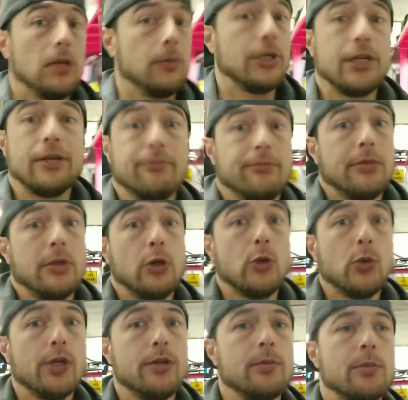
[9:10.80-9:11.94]
I mean, who
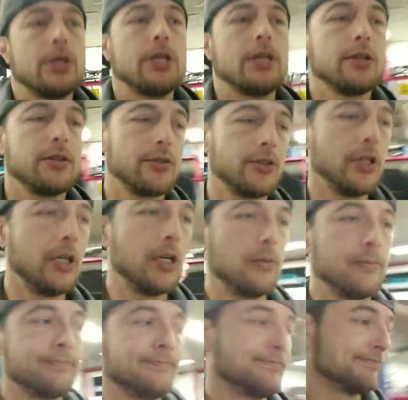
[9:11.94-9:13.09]
wouldn't be? So